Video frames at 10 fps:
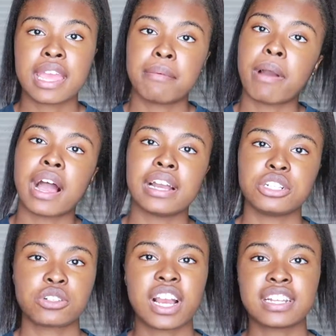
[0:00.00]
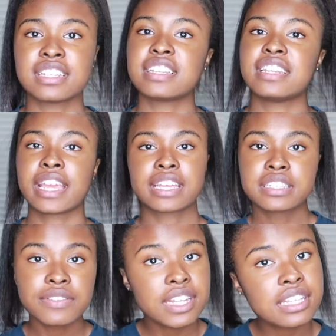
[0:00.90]
am I trying to send
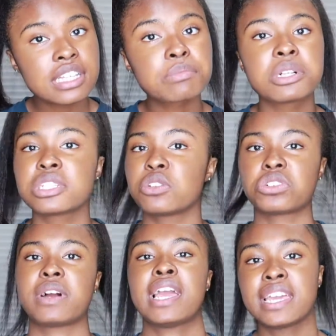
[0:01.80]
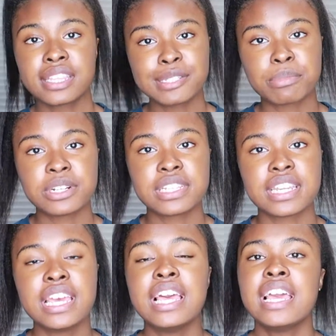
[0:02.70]
negativity to this person, or do I hate this person.